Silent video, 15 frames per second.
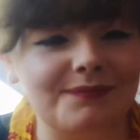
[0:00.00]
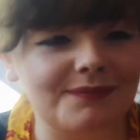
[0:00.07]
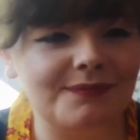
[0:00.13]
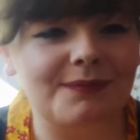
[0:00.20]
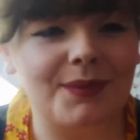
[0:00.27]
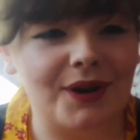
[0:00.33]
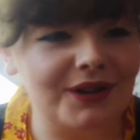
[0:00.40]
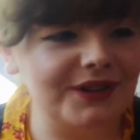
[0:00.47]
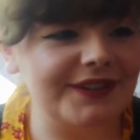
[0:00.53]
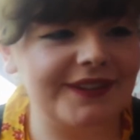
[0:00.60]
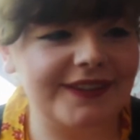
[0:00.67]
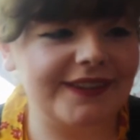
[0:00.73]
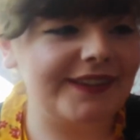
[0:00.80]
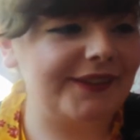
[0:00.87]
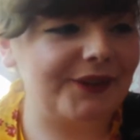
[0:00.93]
bollocks
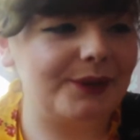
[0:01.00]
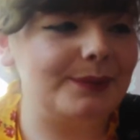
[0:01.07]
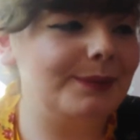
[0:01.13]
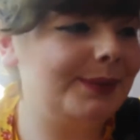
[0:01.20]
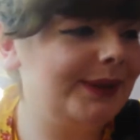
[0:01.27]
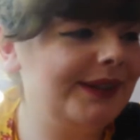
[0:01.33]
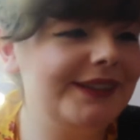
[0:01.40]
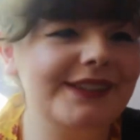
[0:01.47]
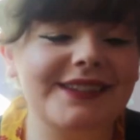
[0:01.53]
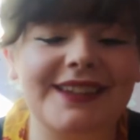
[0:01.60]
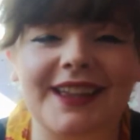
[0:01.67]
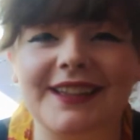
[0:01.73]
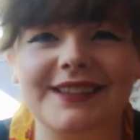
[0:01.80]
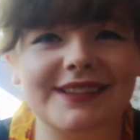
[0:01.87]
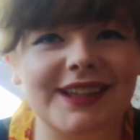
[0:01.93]
this up,
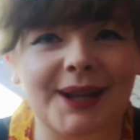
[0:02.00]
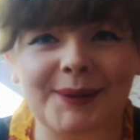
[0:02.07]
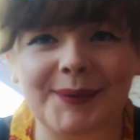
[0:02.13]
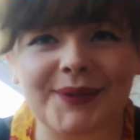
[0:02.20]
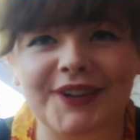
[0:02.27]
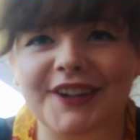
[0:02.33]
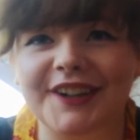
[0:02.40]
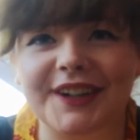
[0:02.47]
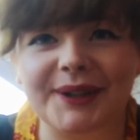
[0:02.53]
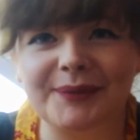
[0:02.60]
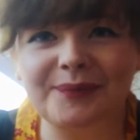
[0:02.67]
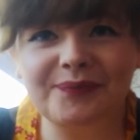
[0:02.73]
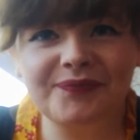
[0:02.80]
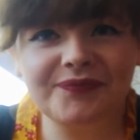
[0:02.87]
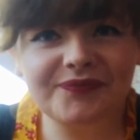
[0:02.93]
like, I'm sorry.
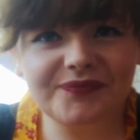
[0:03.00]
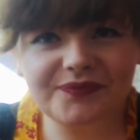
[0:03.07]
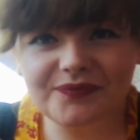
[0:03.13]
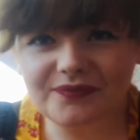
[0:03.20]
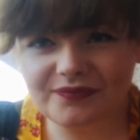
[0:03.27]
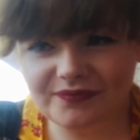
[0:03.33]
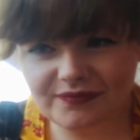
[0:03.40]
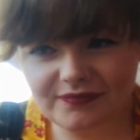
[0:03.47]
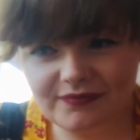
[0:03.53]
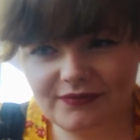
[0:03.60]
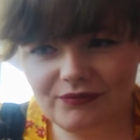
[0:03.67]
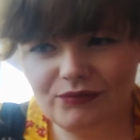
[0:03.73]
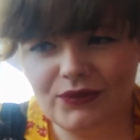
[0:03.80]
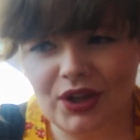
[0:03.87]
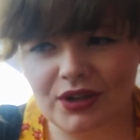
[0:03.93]

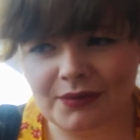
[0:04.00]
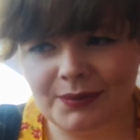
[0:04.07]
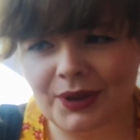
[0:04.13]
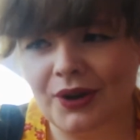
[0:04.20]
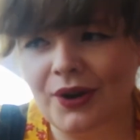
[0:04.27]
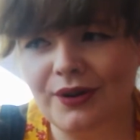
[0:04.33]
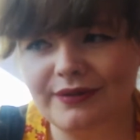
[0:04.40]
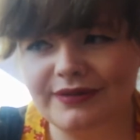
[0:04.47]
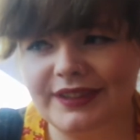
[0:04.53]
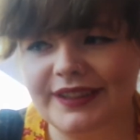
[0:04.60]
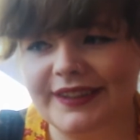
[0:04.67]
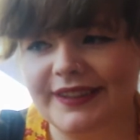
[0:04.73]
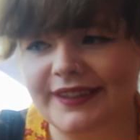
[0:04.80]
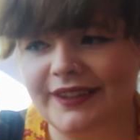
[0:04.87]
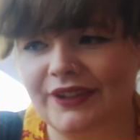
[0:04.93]
But hopefully
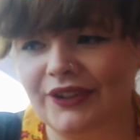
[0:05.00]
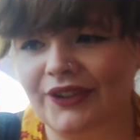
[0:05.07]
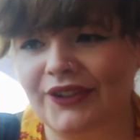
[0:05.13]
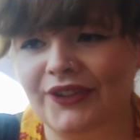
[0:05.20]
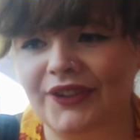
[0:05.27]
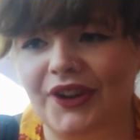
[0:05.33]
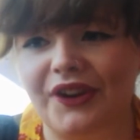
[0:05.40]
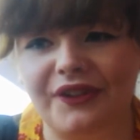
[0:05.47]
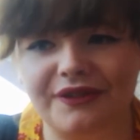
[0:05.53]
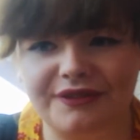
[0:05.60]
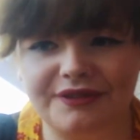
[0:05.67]
this does sort of